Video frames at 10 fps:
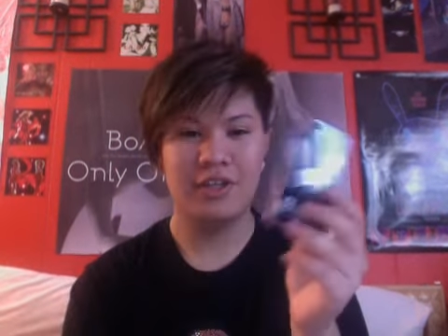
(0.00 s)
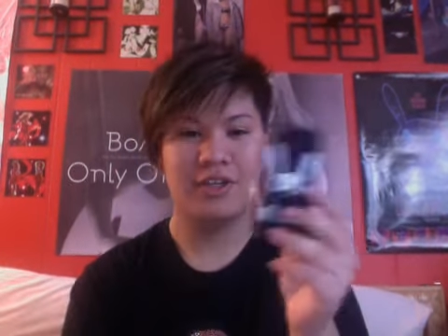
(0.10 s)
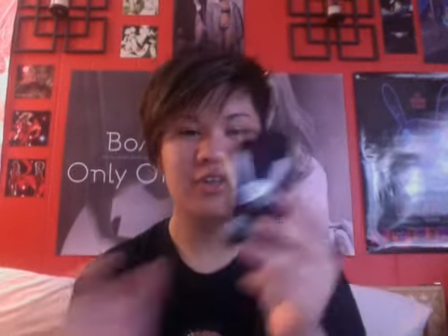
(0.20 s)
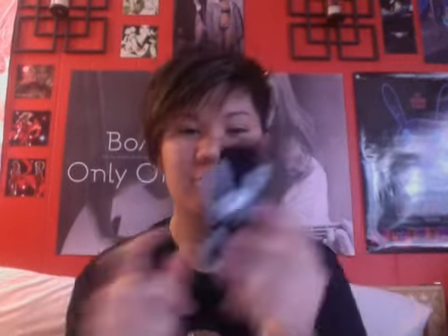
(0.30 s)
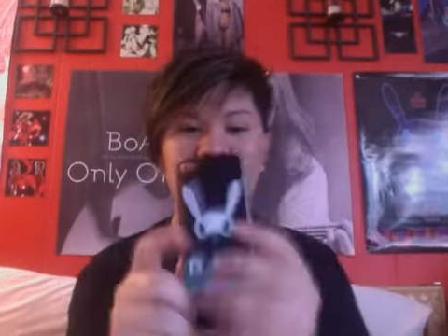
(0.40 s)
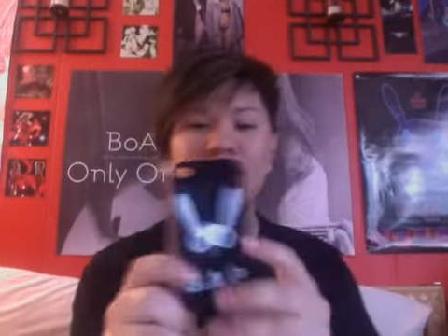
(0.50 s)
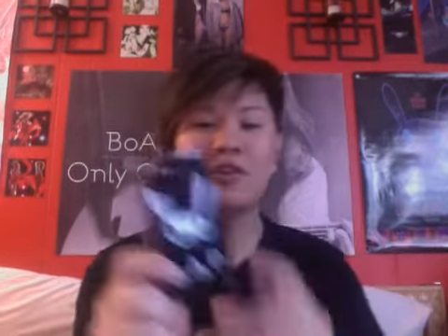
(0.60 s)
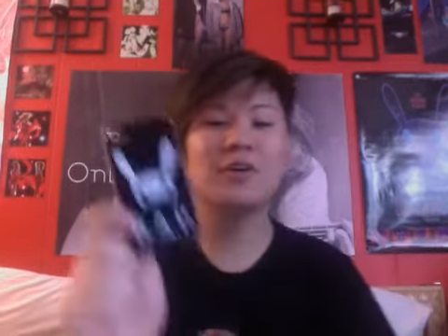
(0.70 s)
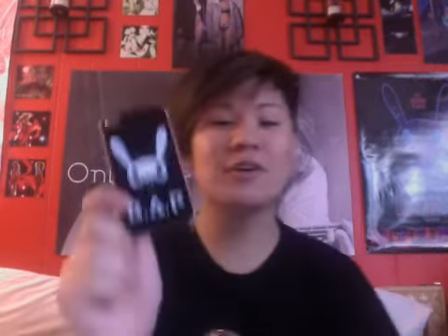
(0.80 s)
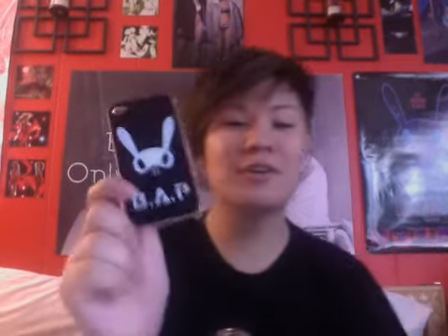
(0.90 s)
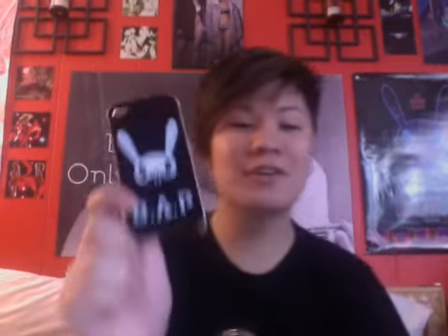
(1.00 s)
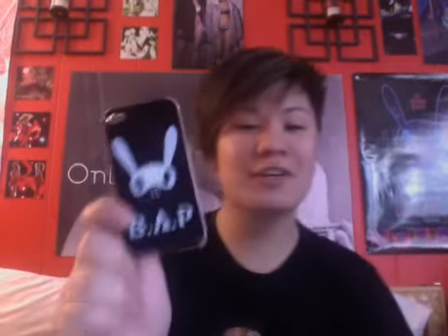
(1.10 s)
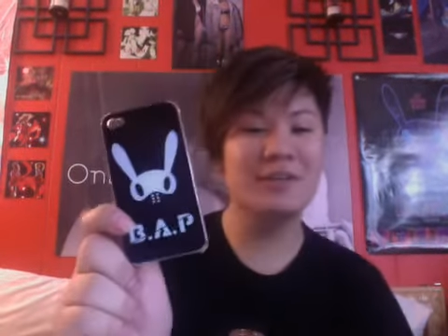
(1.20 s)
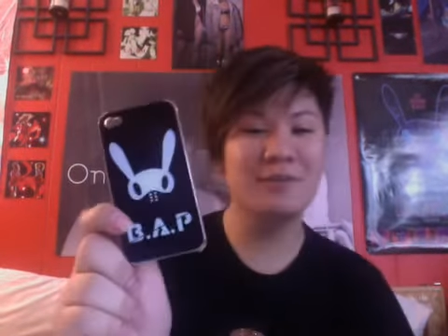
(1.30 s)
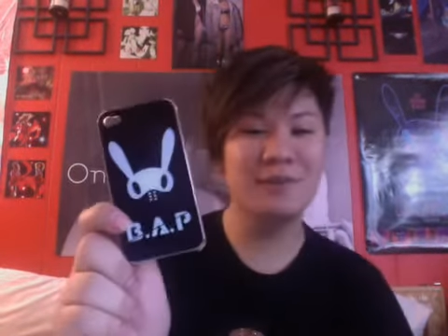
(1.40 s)
You're the
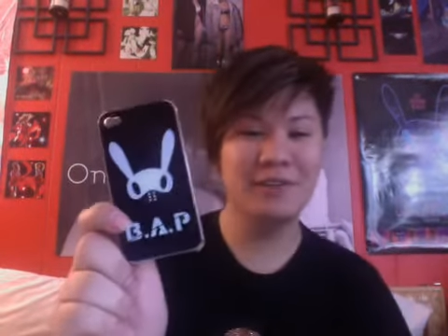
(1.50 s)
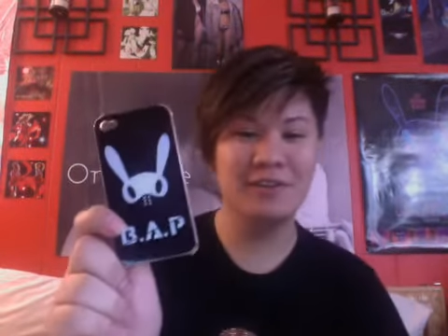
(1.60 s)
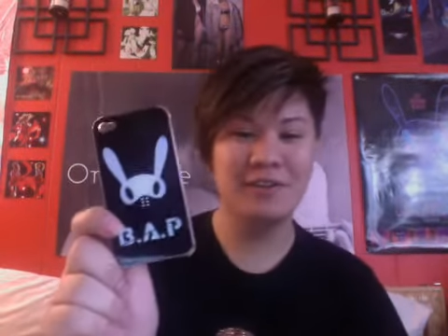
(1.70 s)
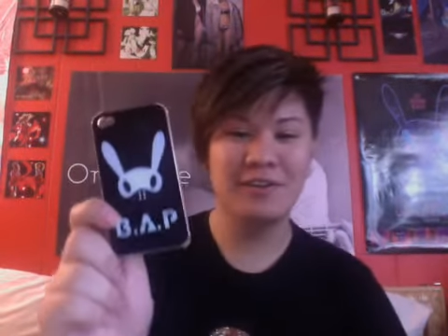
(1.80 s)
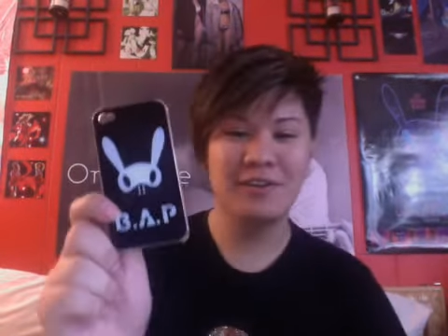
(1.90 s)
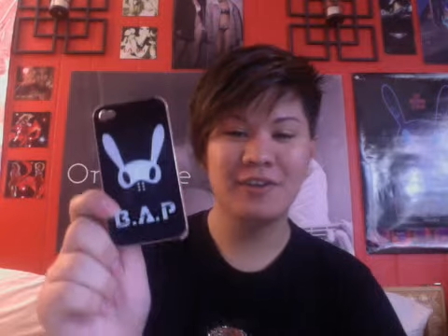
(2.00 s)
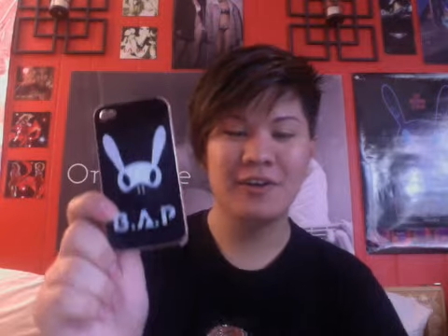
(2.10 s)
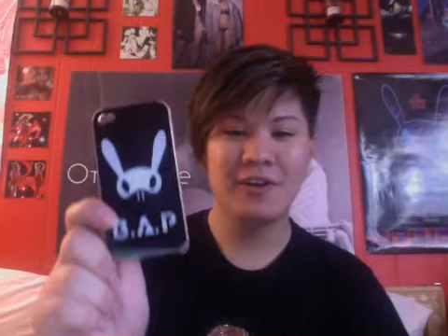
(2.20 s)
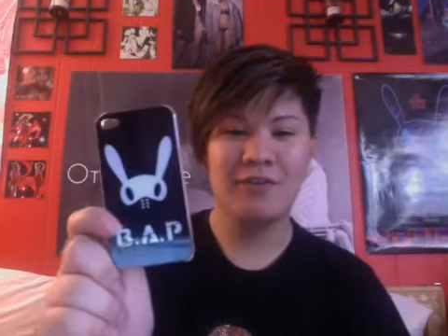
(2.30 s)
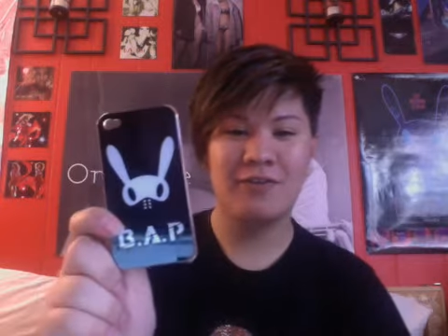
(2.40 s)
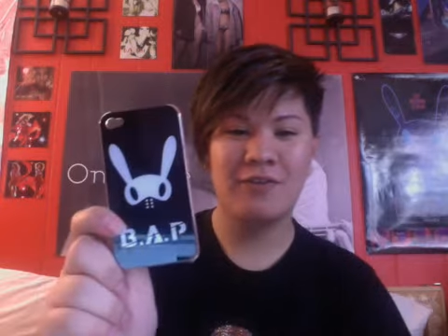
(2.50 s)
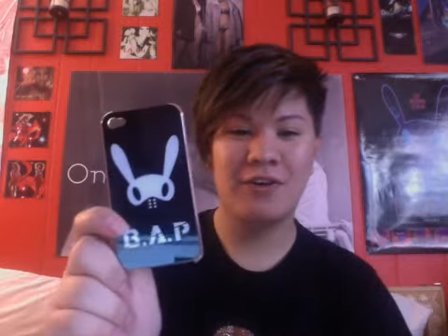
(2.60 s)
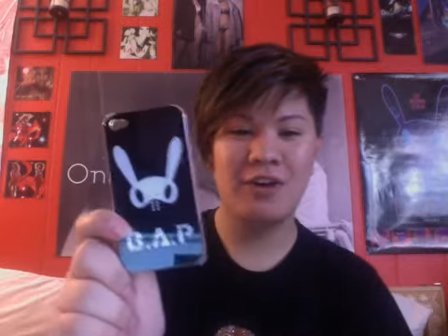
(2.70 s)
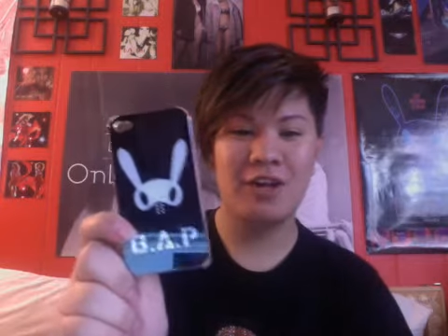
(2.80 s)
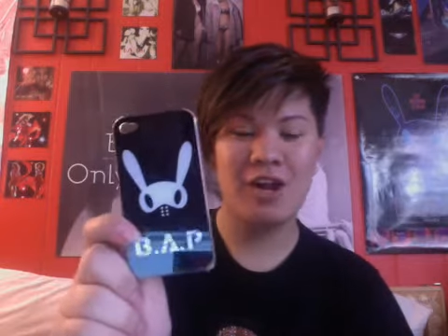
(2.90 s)
lucky winner
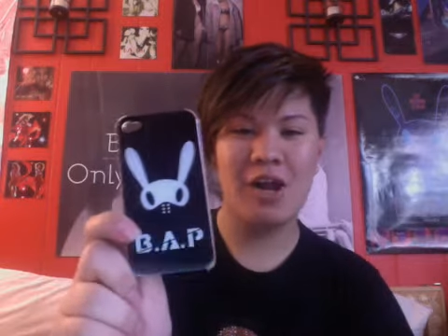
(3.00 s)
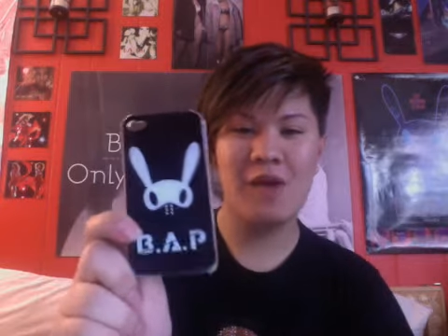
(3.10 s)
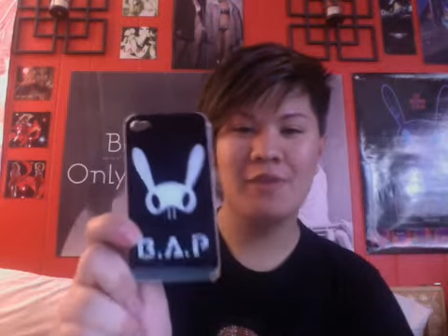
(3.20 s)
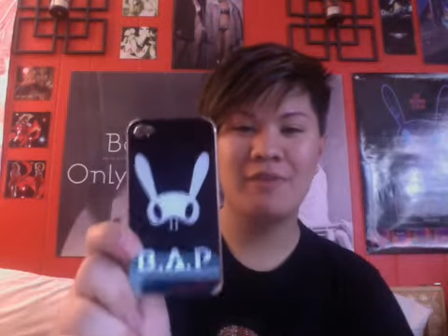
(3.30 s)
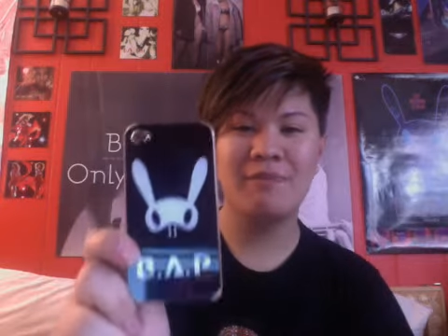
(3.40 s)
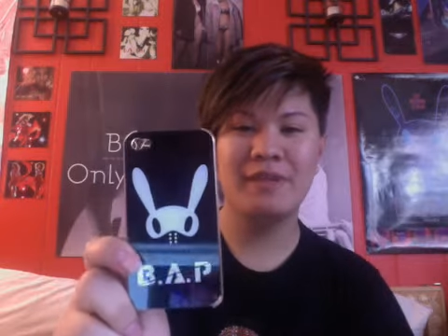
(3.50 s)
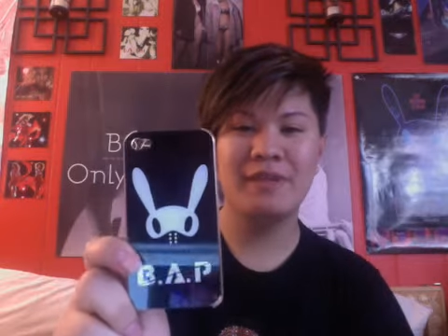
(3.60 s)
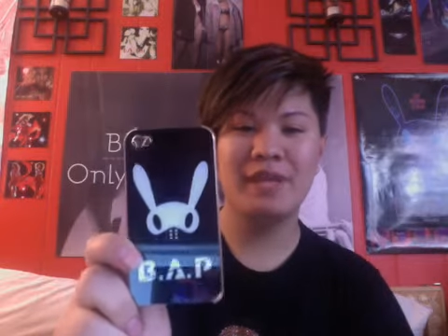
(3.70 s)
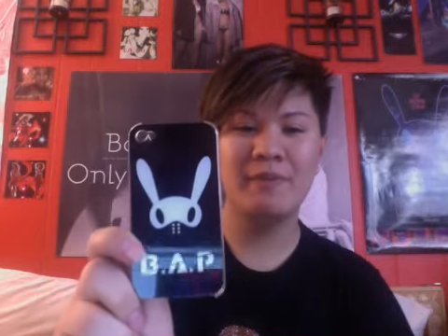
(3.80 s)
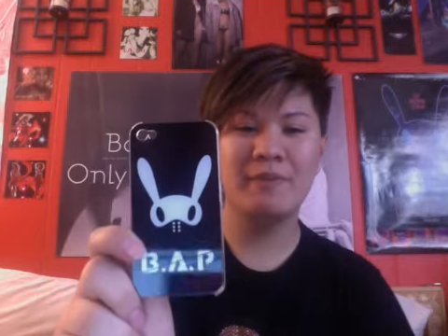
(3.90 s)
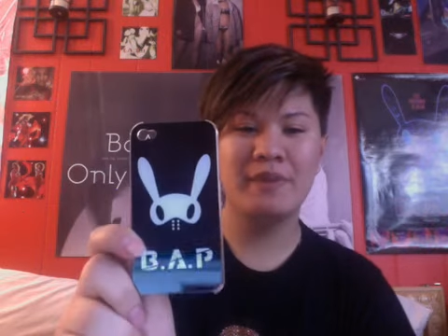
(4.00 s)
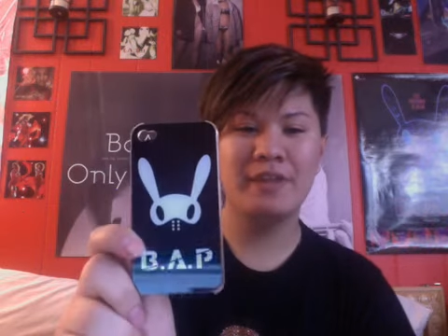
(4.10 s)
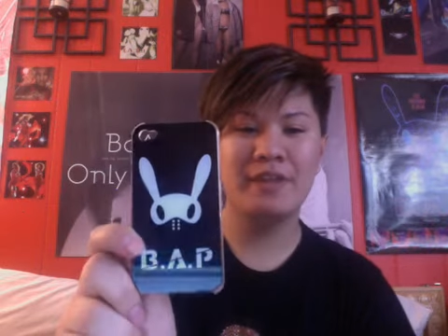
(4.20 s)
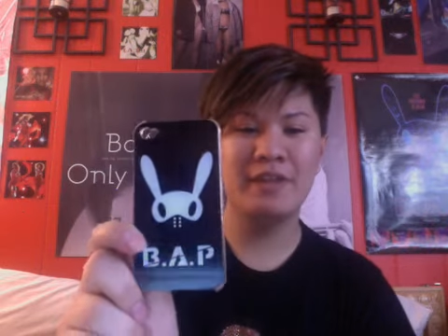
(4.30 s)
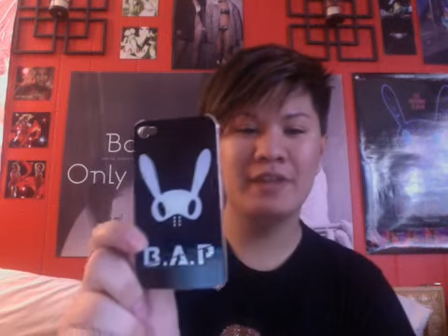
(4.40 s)
for um, the
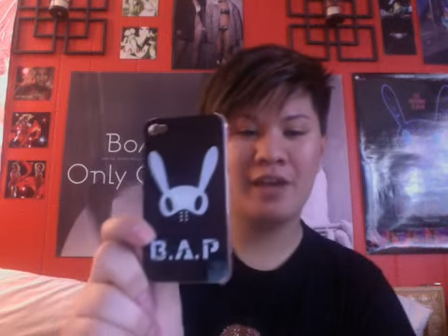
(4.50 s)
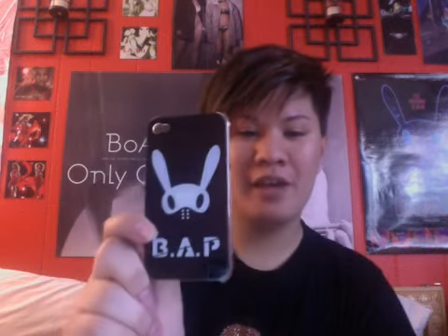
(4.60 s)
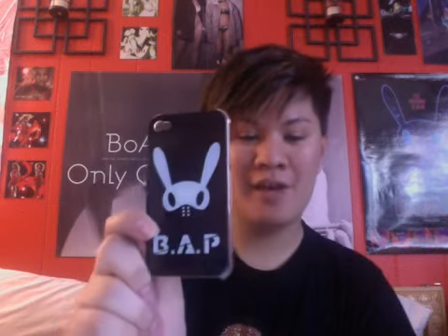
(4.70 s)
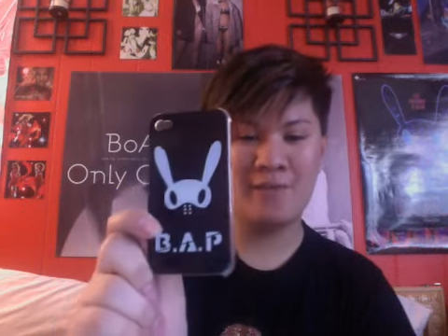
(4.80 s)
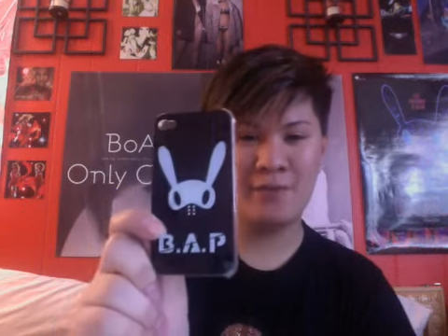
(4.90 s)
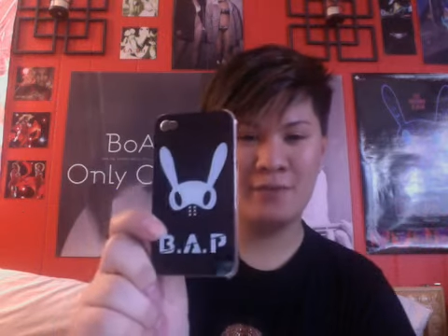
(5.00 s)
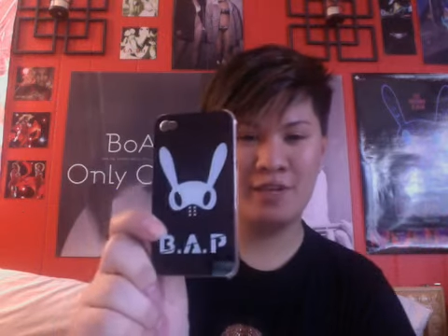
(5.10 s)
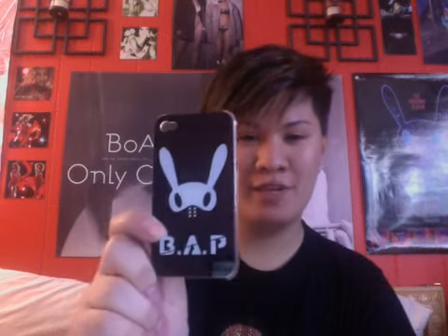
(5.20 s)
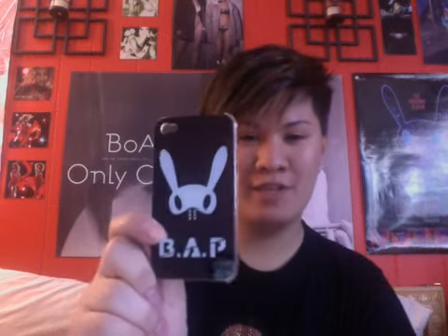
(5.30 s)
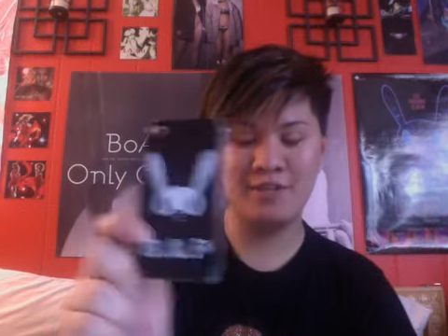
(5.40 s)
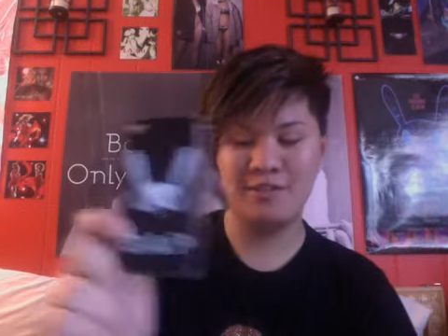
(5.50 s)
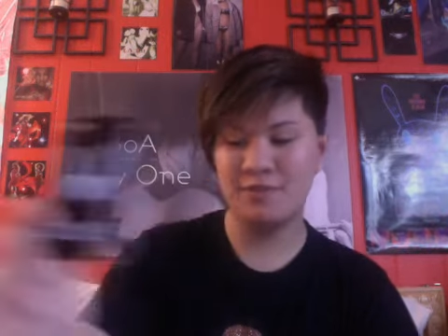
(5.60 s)
BAP iPhone case.